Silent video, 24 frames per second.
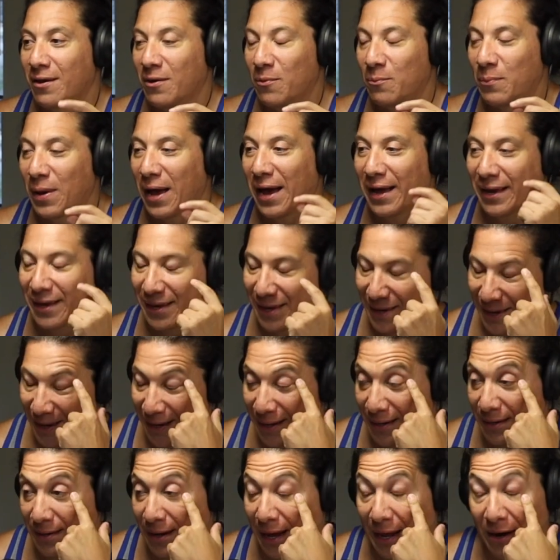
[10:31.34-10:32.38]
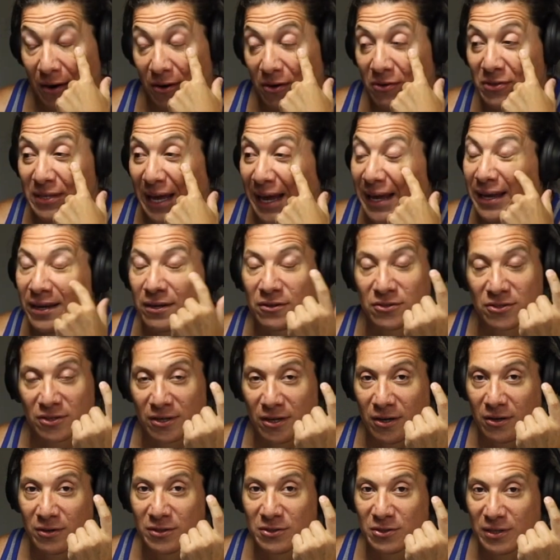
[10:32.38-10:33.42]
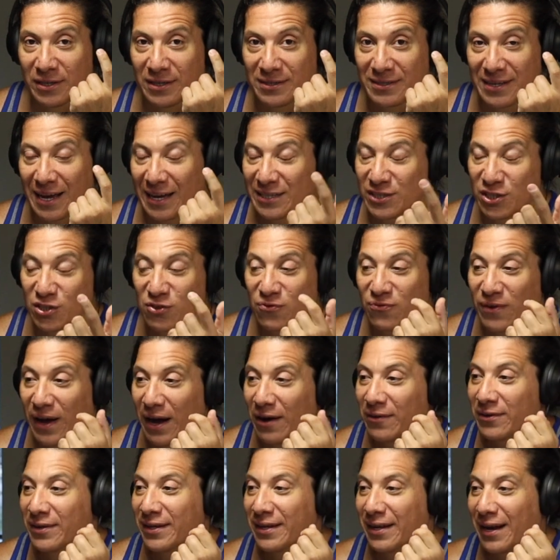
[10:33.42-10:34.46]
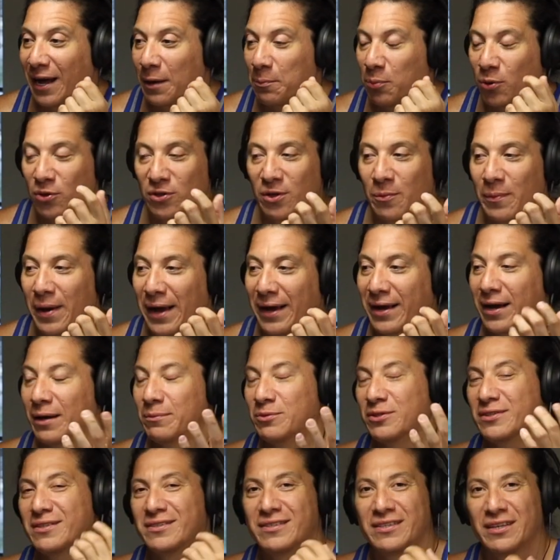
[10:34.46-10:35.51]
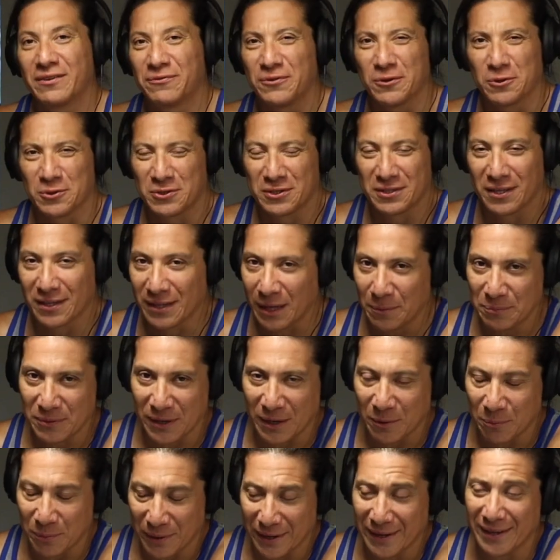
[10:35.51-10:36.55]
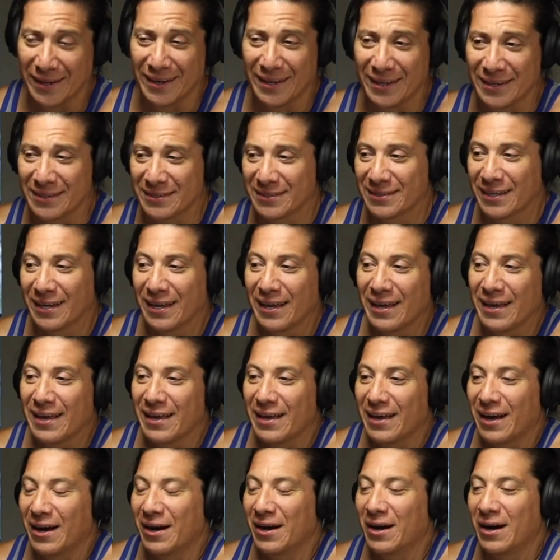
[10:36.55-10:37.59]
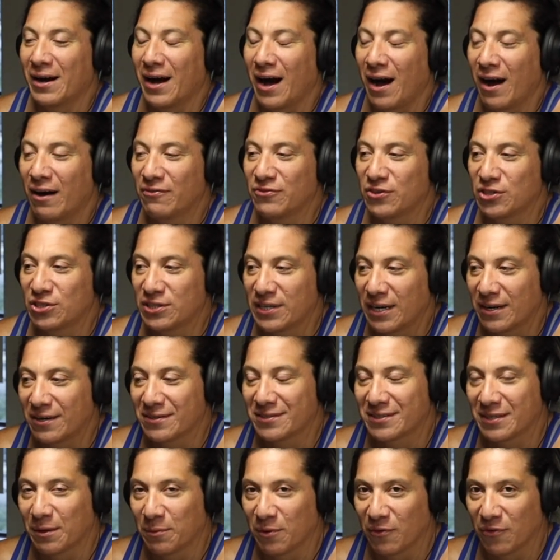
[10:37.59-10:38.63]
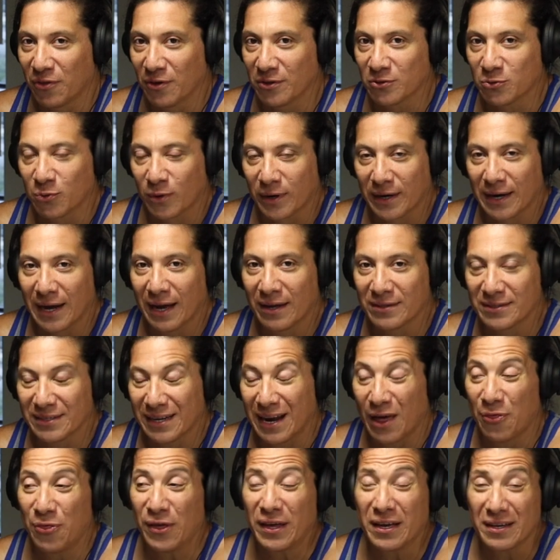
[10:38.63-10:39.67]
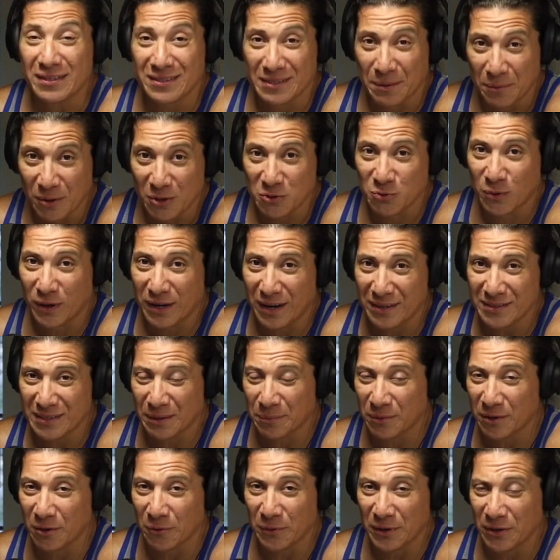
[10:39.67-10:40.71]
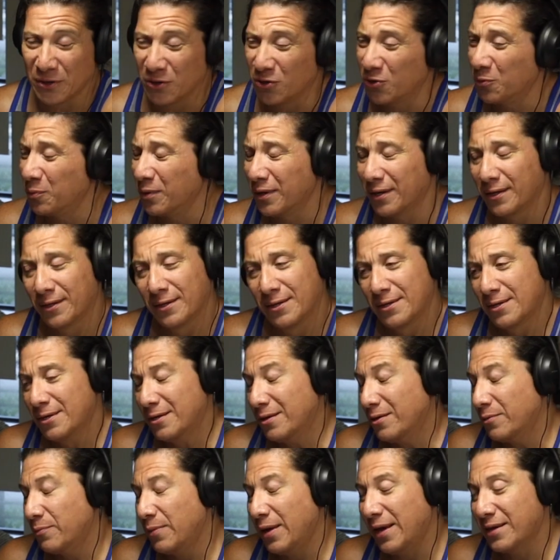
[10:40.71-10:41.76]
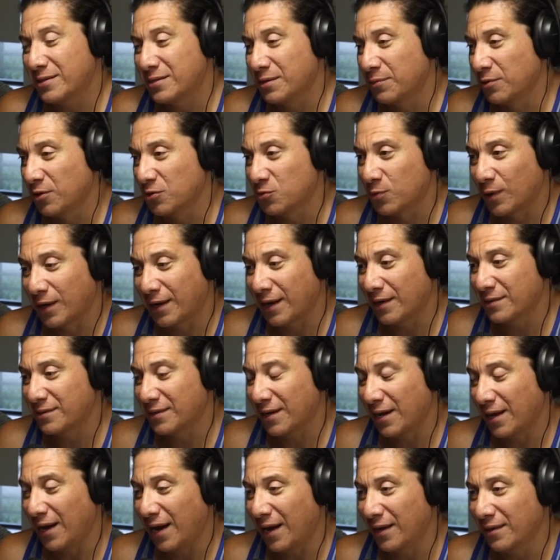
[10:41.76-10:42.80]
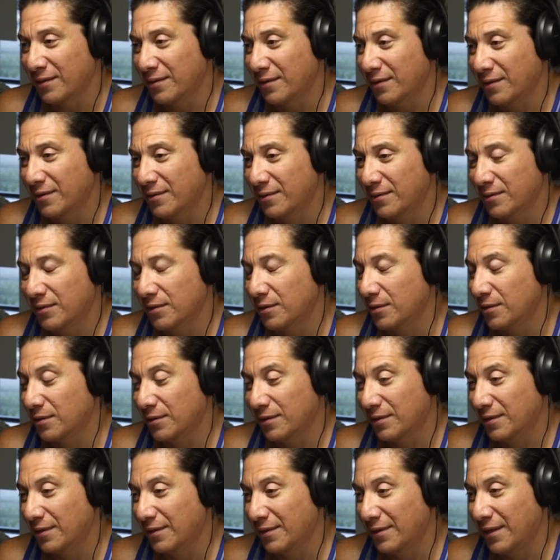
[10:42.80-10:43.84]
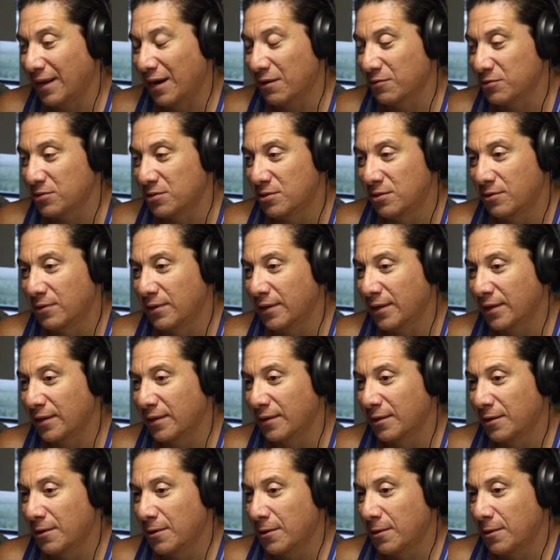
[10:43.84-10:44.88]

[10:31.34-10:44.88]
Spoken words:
back in, I don't know, it was 8 years ago. I just found it. I pulled it back up just to see if it was still up there, but it is. I'll have to share some of those workouts, and I think some of those workouts I'm going to redo. But man, some of those workouts that I was doing,